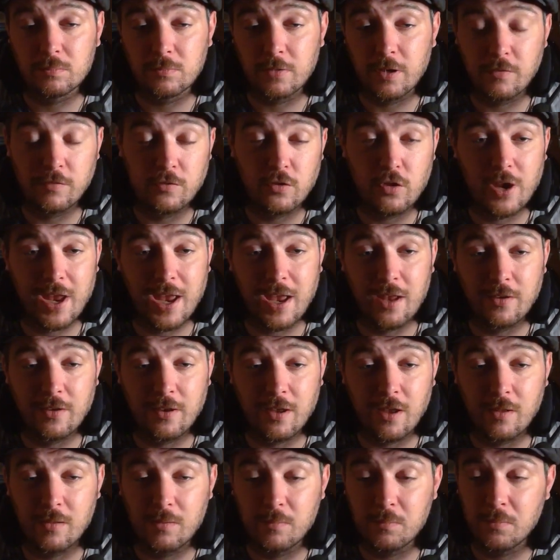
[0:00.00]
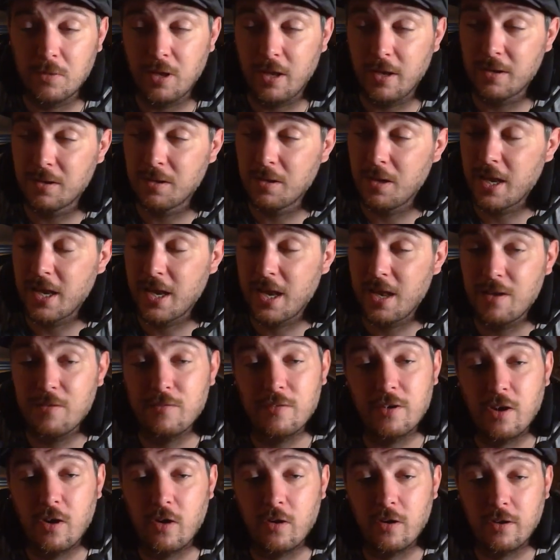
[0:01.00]
If you can't tell. Like, I can't
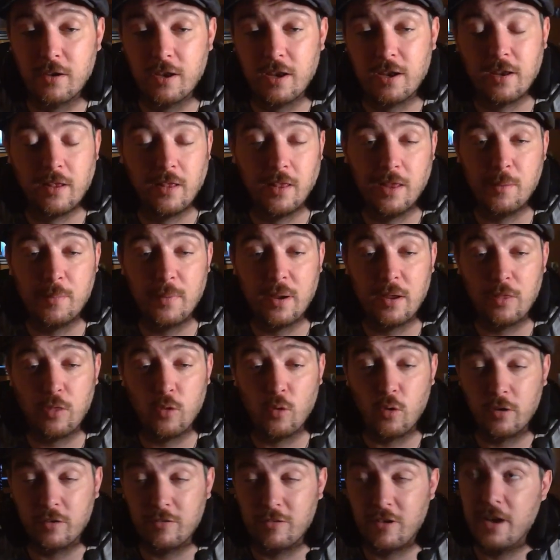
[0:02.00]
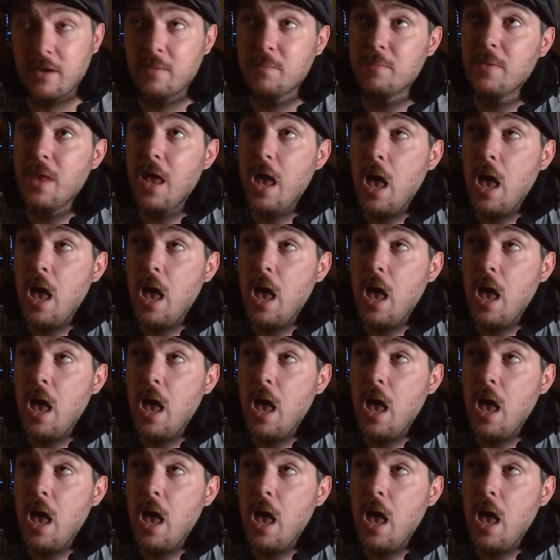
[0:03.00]
even articulate my thoughts right.